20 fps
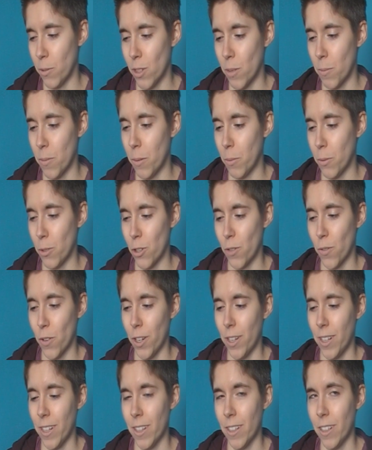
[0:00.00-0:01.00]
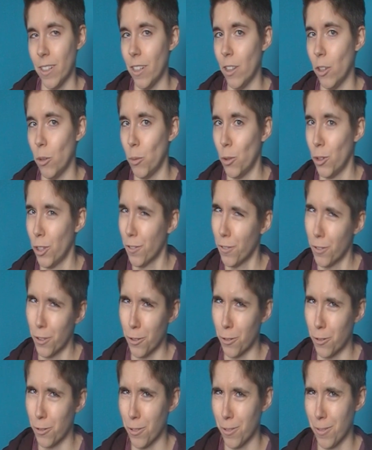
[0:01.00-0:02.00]
Some people just find it a lot more
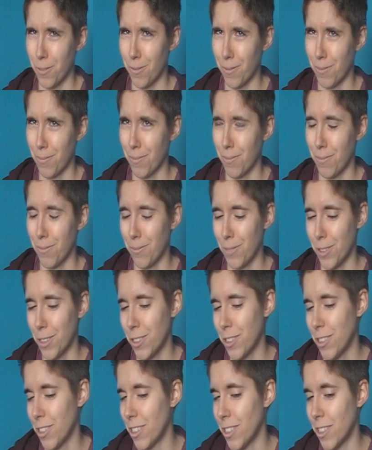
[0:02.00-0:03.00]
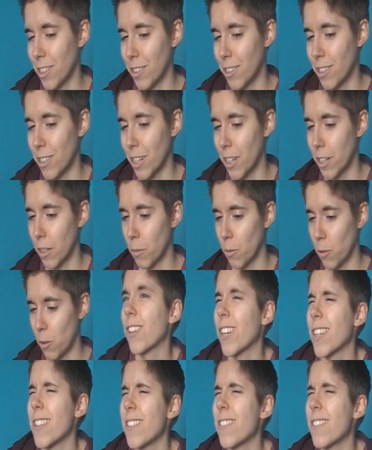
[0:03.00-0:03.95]
difficult, which is understandable.